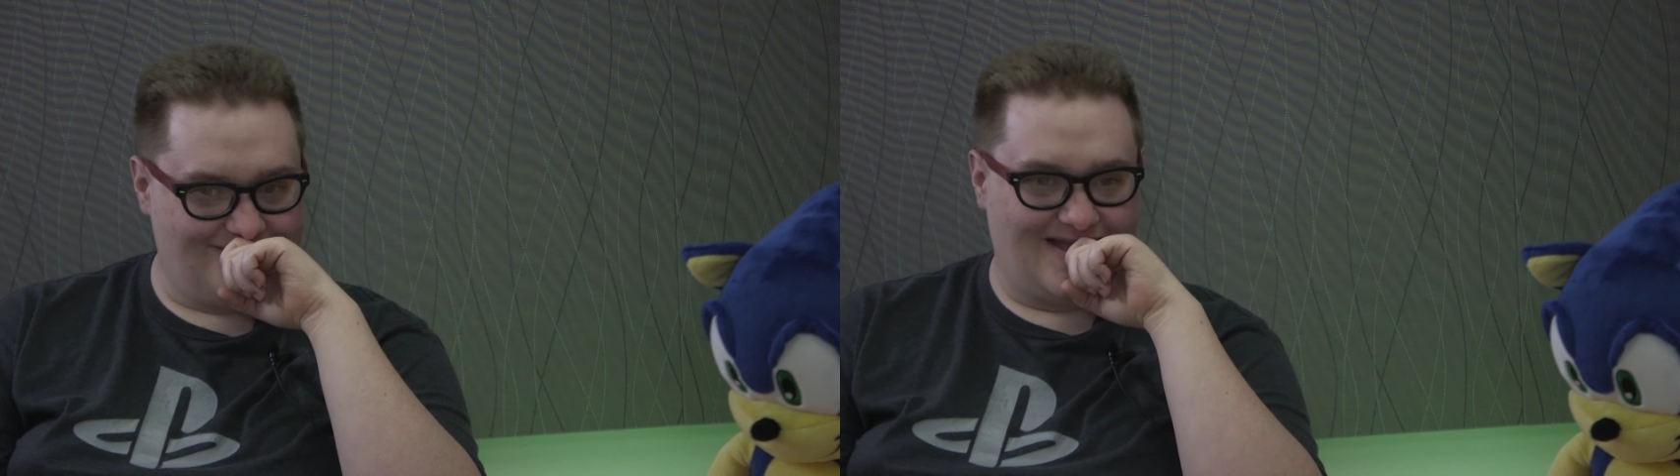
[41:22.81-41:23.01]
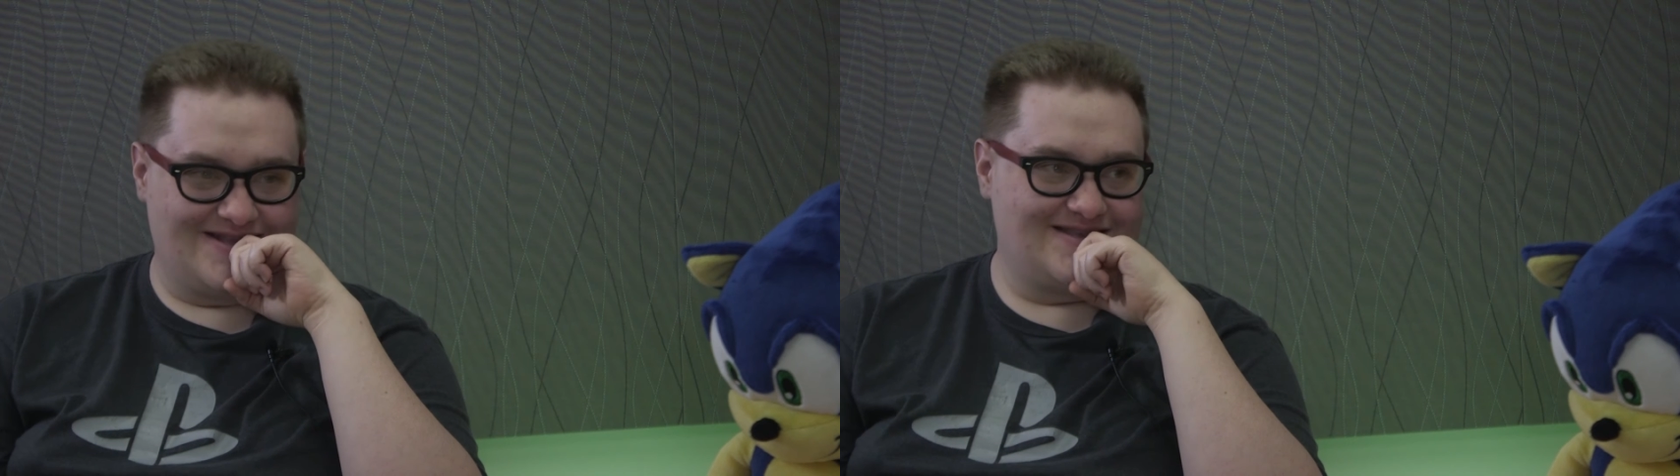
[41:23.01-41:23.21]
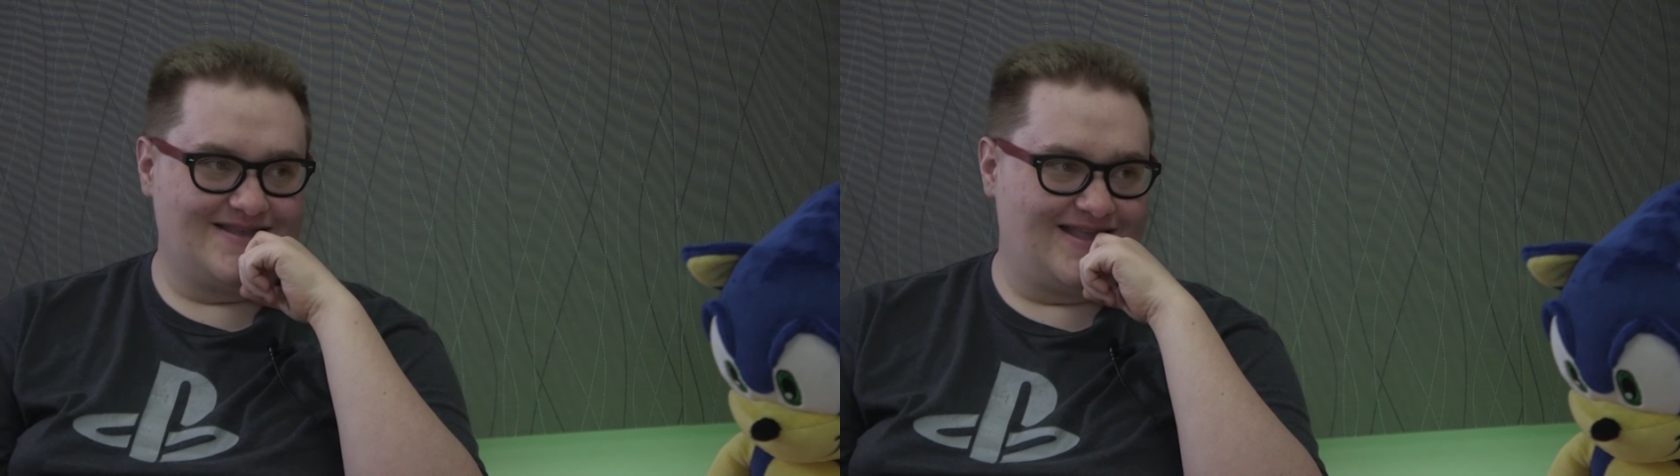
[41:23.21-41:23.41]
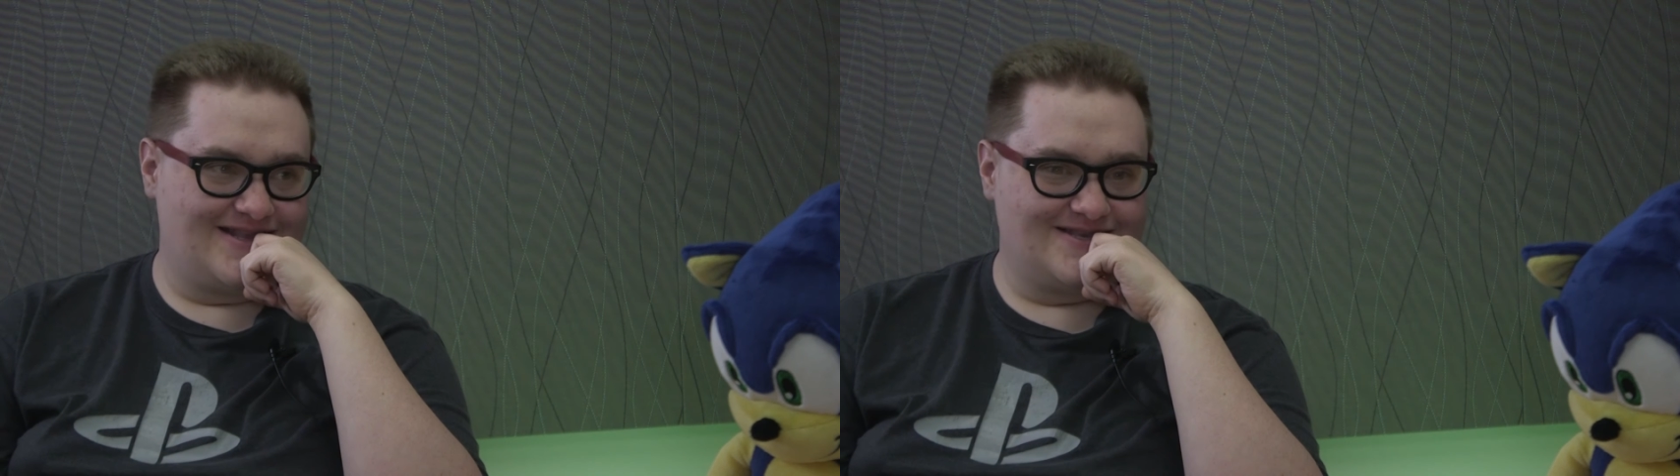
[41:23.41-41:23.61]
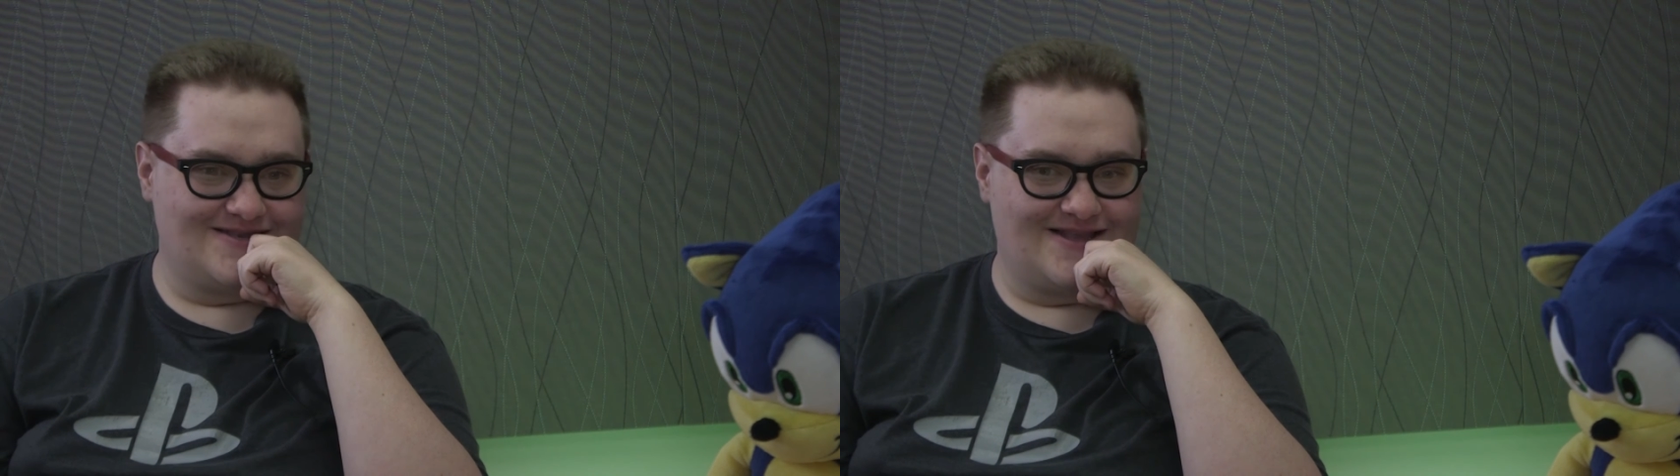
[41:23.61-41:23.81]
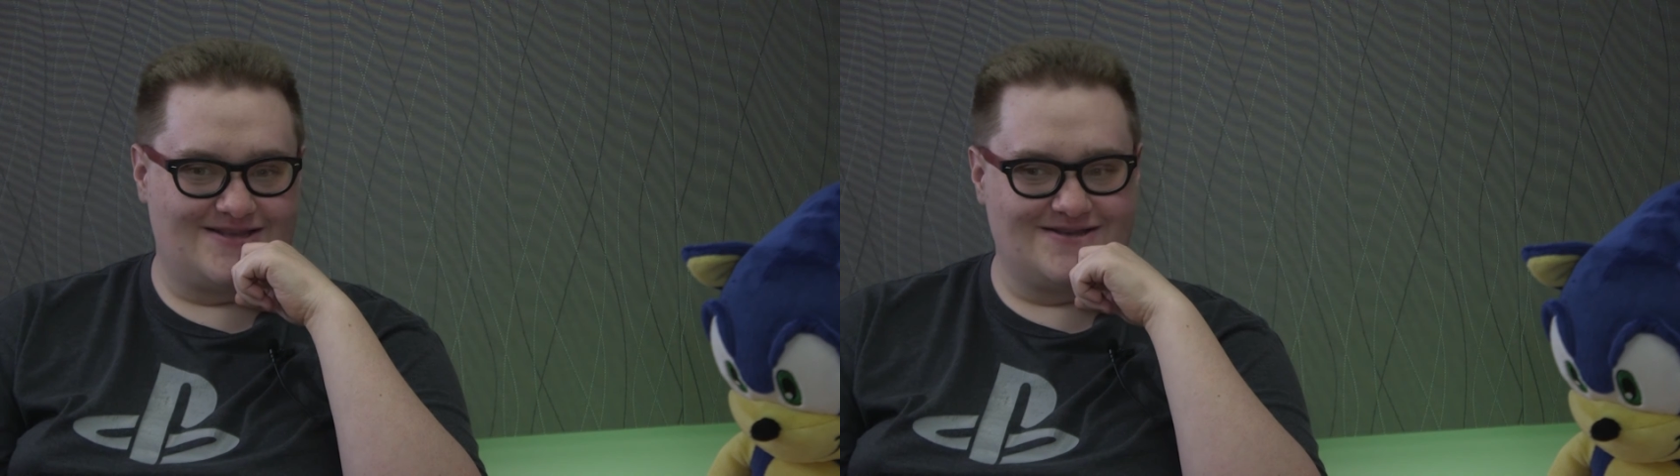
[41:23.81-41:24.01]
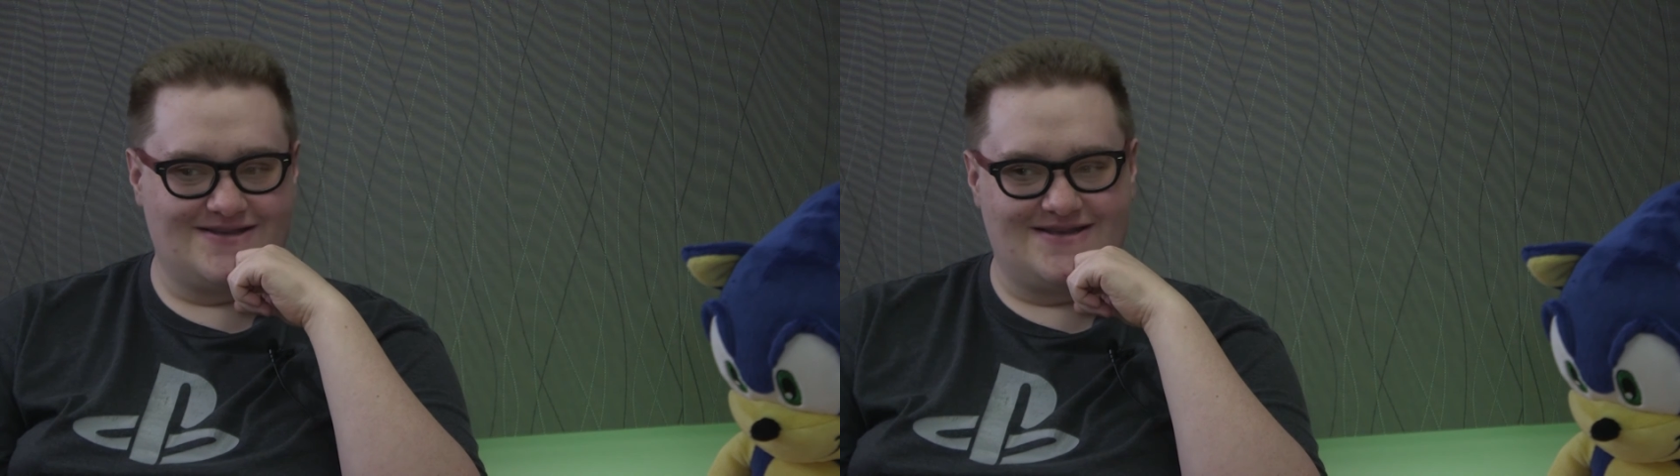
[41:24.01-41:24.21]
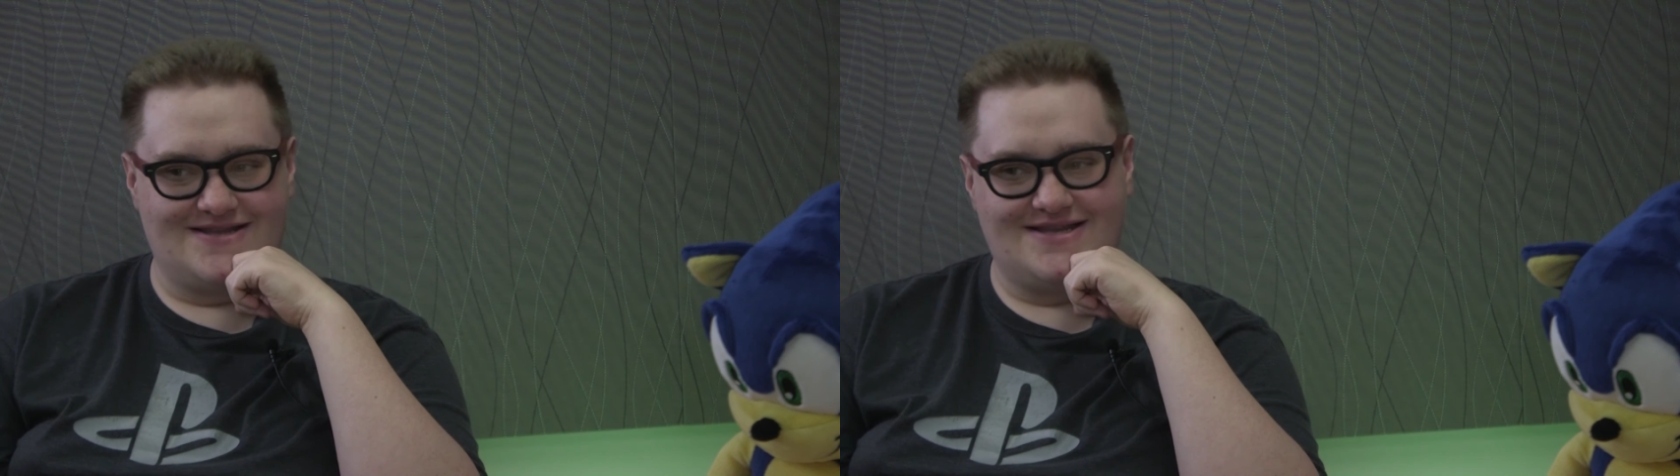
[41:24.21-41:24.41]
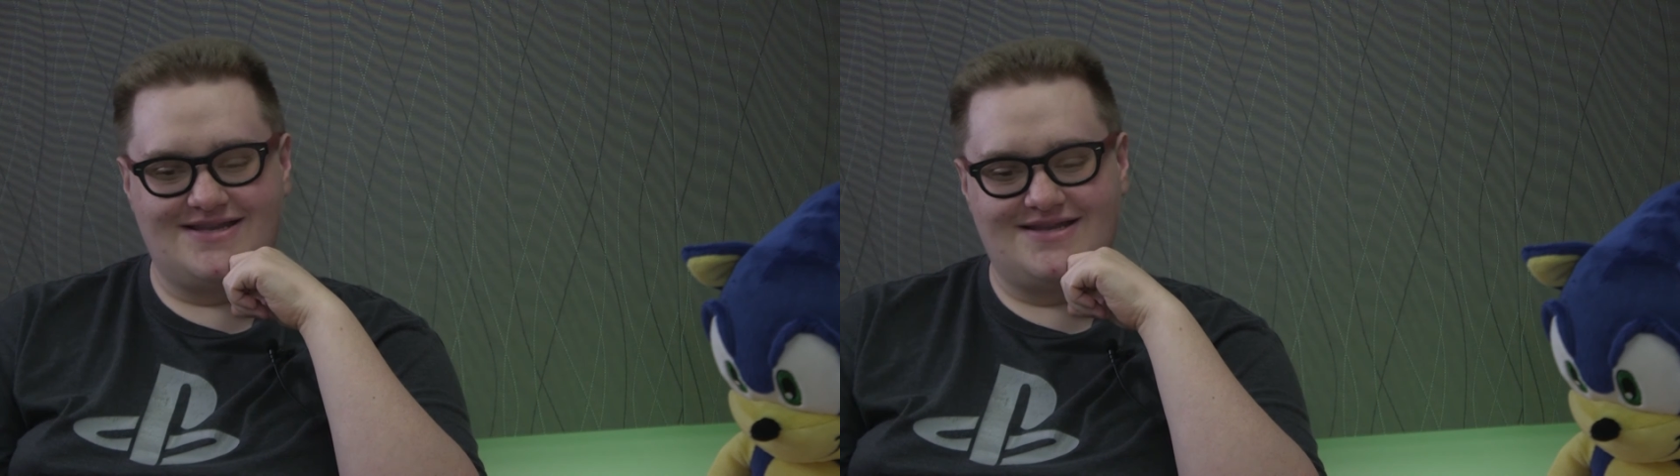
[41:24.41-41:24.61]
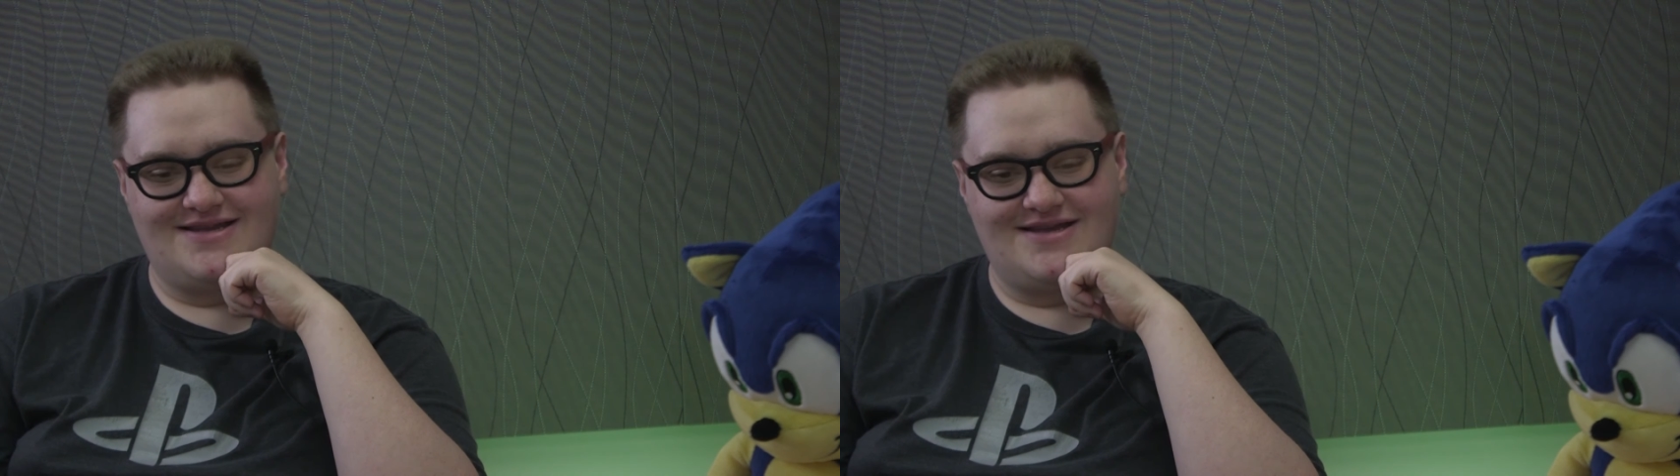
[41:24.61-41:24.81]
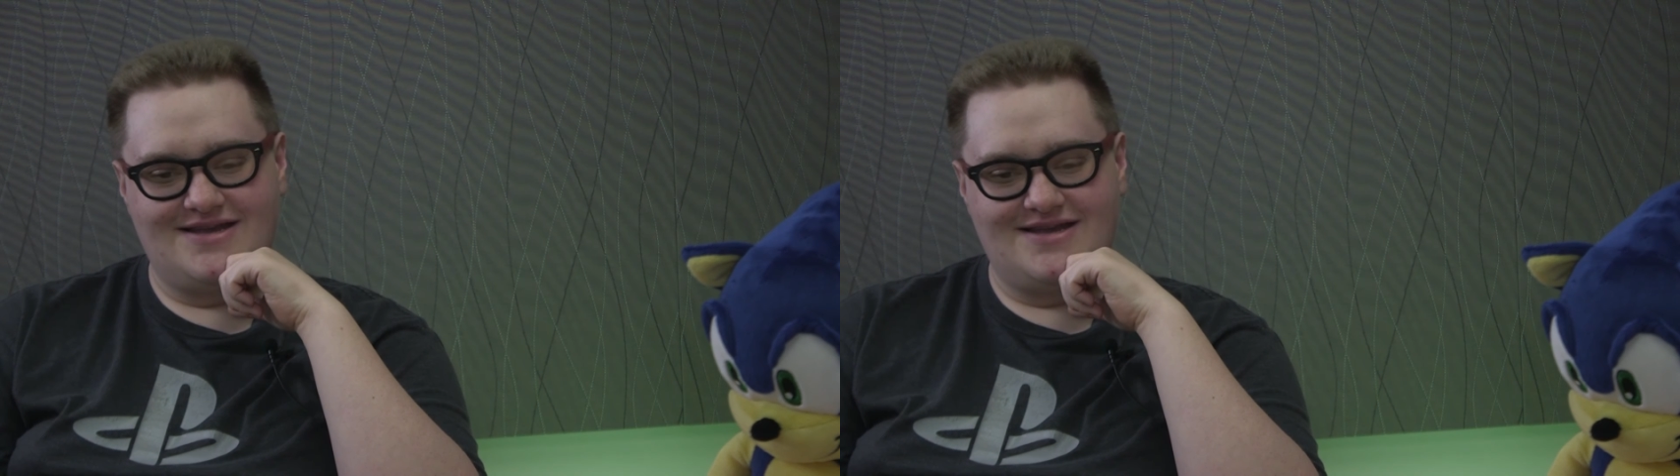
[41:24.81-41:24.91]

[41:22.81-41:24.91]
that's it. That's the end of the run. So